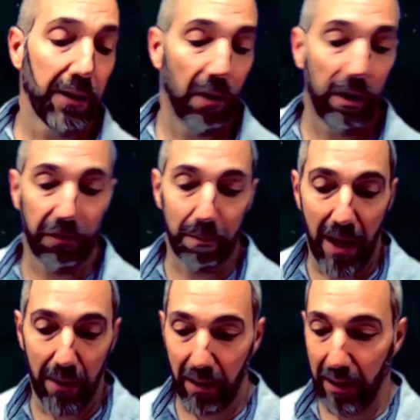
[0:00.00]
talks
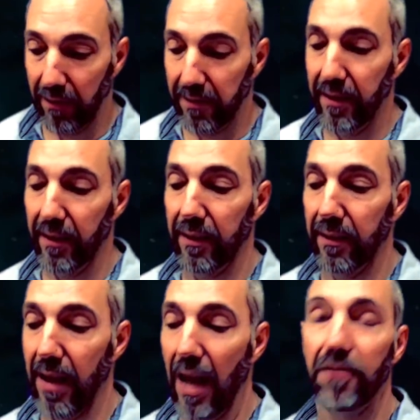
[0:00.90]
about uh, the, the
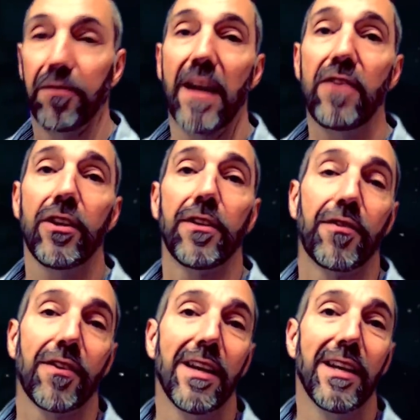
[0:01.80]
God's
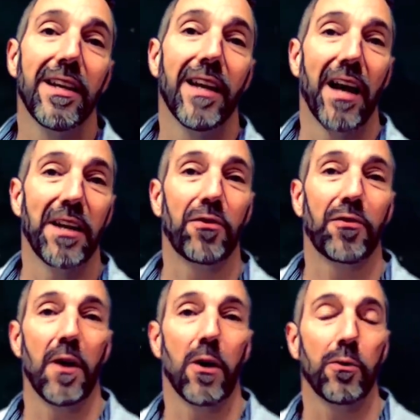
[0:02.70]
vengeance on his
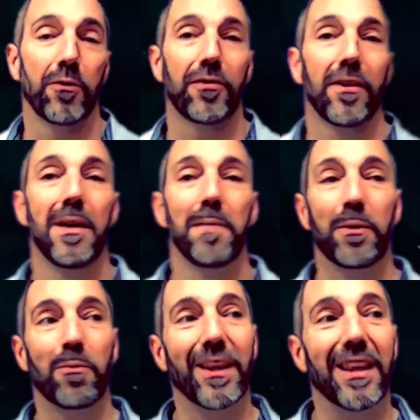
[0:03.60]
foes.
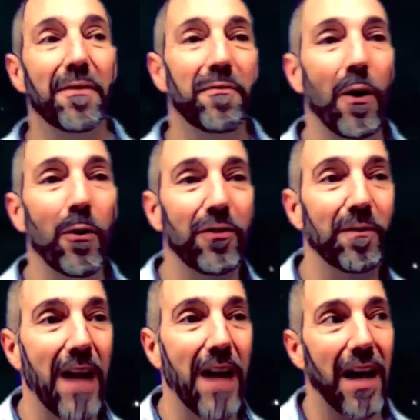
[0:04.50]
But really, the foes
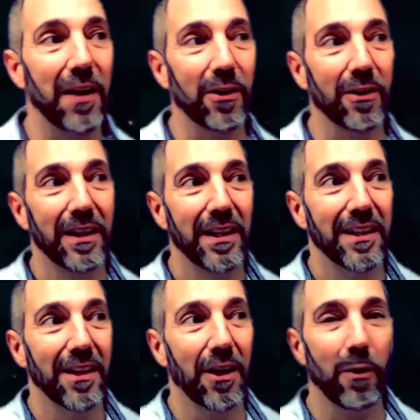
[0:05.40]
of God are,
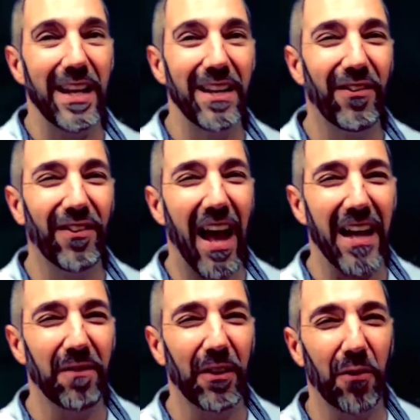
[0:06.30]
are
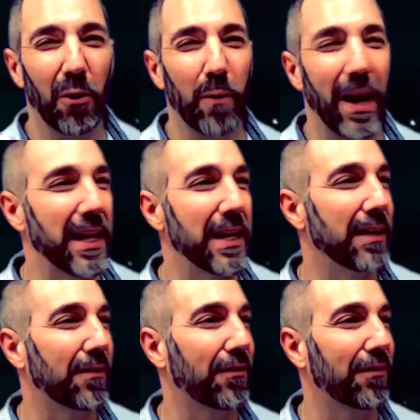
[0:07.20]
inside of us already.
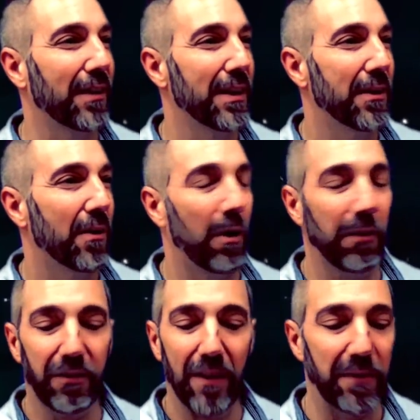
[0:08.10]
It's all the
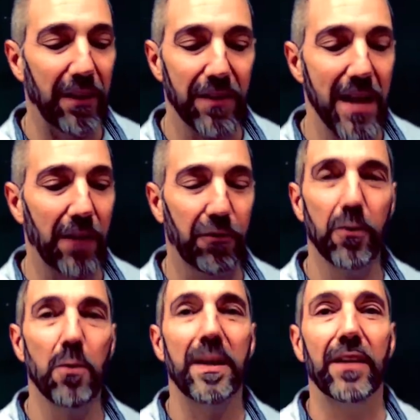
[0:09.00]
stuff that's not
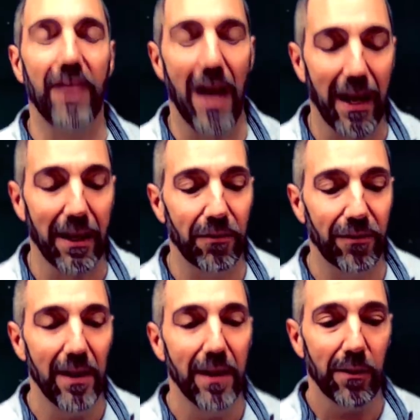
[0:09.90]
true because God
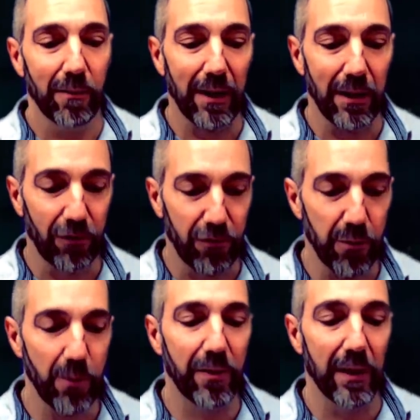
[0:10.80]
is right, His
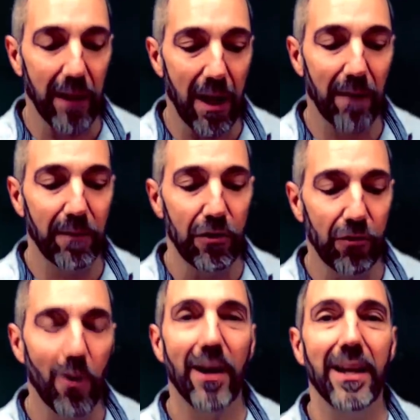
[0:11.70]
truth and love and
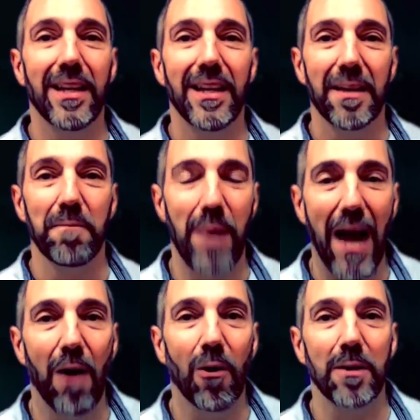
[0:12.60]
joy and
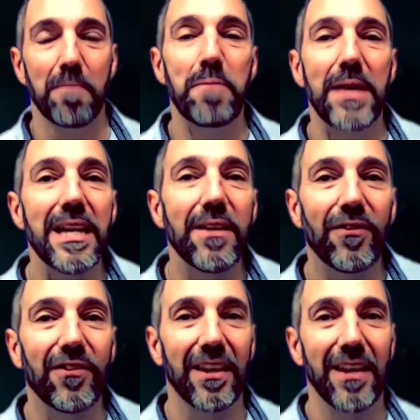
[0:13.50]
power and
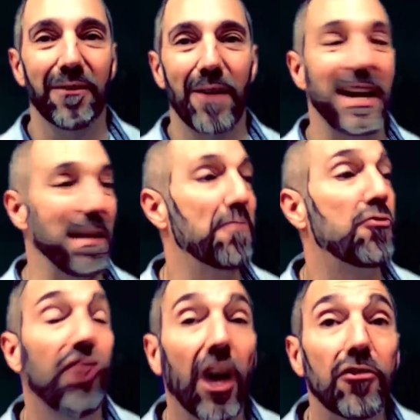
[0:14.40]
peace, right,
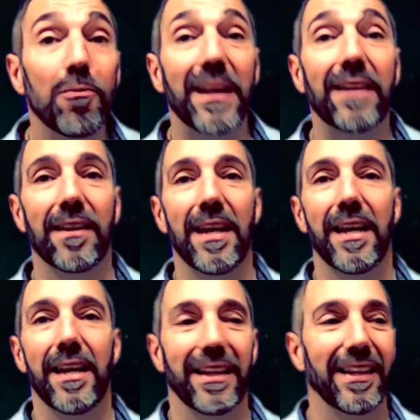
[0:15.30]
and judgment
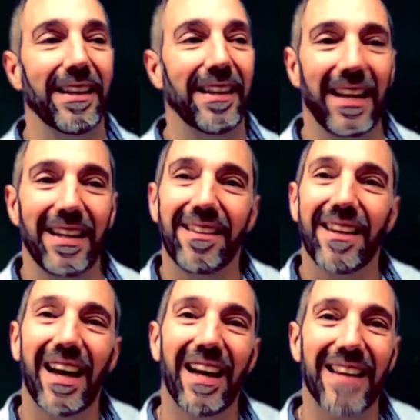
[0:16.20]
and
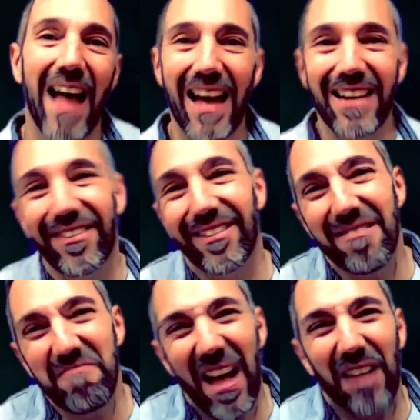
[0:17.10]
uh,
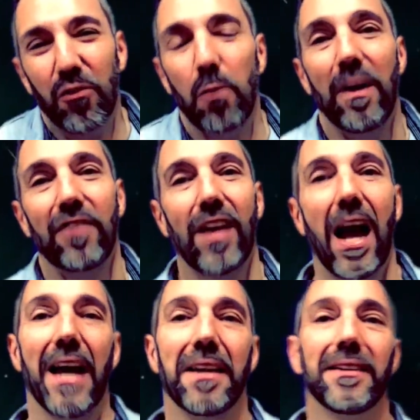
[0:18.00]
lies. Not so much
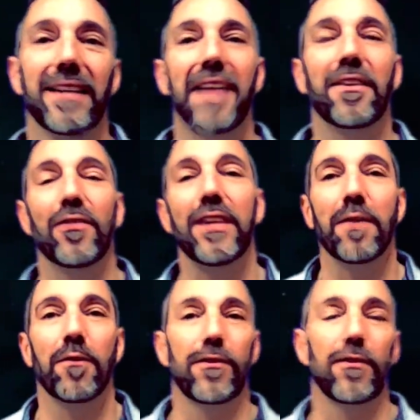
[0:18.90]
God. God doesn't
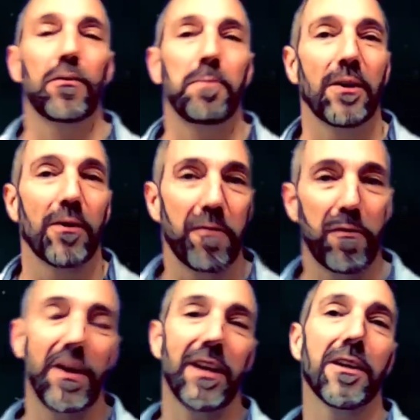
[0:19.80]
give us the spirit of
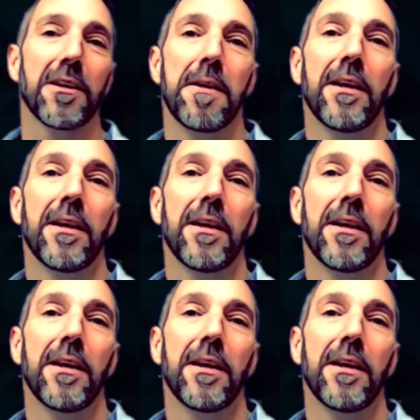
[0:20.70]
fear,